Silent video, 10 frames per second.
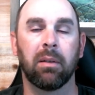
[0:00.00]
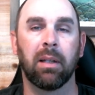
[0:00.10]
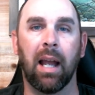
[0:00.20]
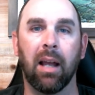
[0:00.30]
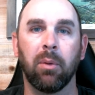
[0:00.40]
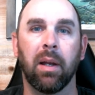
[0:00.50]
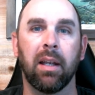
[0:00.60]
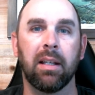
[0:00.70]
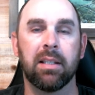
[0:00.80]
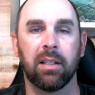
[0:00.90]

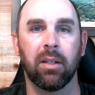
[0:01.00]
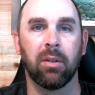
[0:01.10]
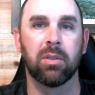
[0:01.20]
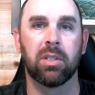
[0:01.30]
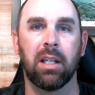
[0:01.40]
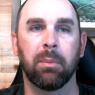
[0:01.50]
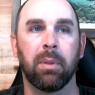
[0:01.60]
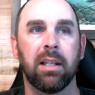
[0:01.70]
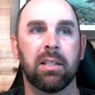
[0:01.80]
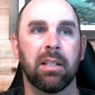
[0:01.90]
alleyways and little skinny
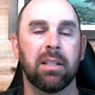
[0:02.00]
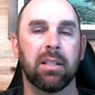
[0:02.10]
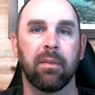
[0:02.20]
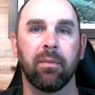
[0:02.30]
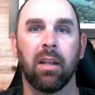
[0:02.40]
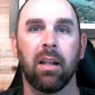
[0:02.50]
places and